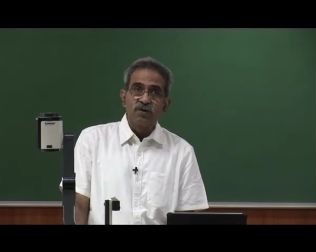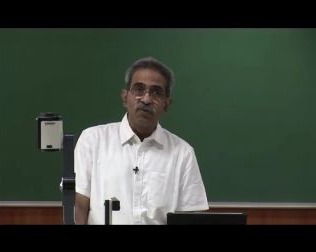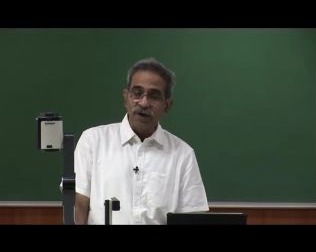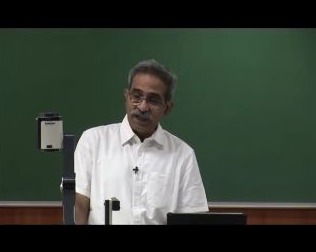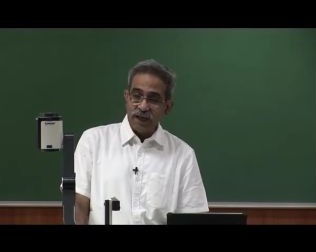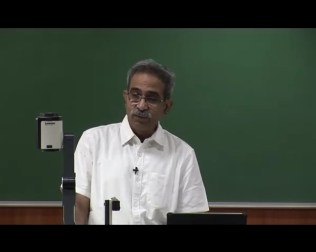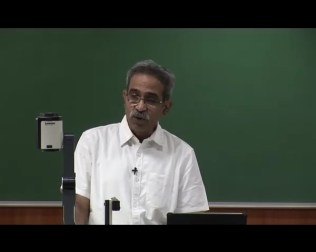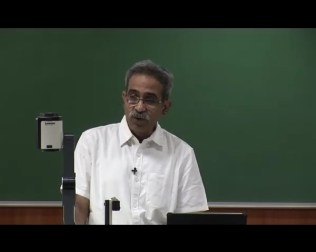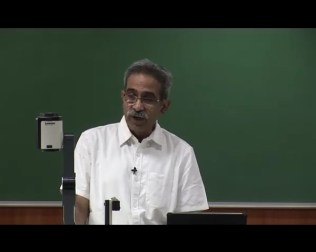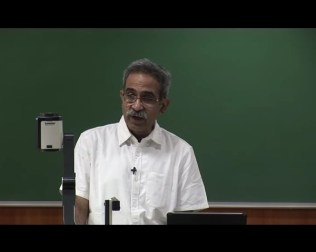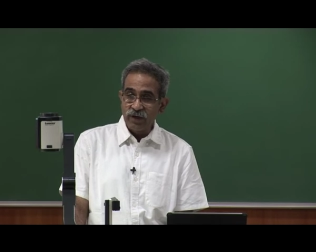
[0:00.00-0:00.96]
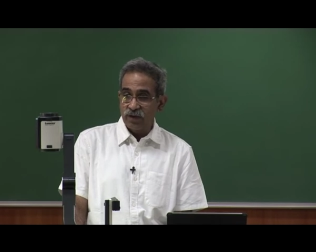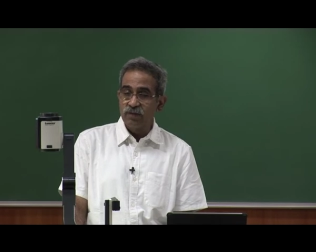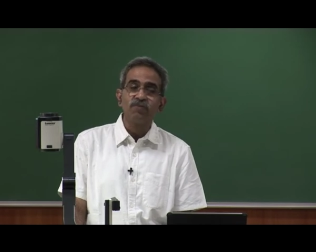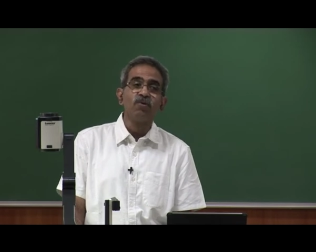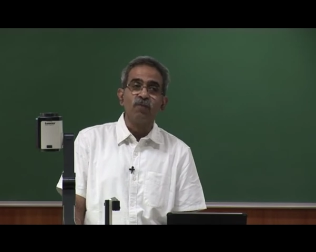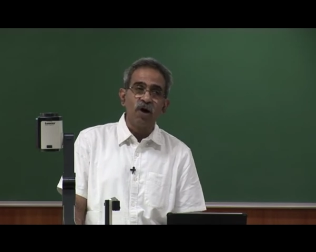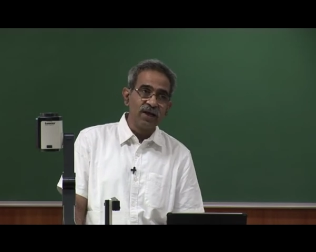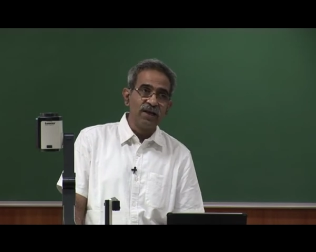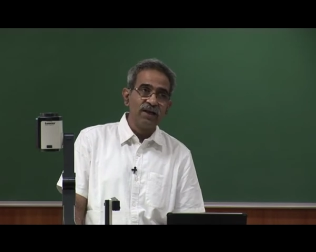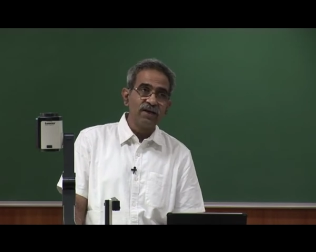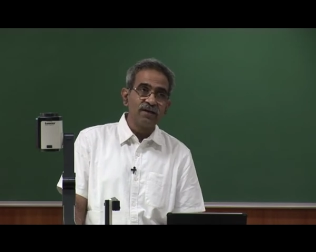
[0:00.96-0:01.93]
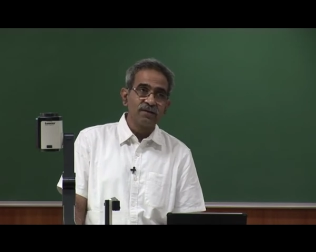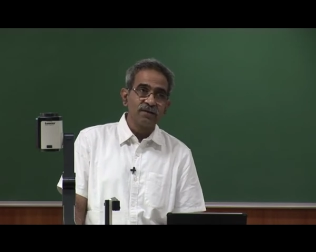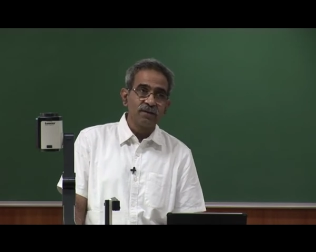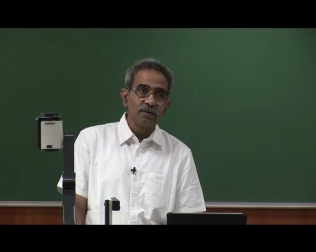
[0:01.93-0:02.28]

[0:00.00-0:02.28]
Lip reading: what I am doing is to model it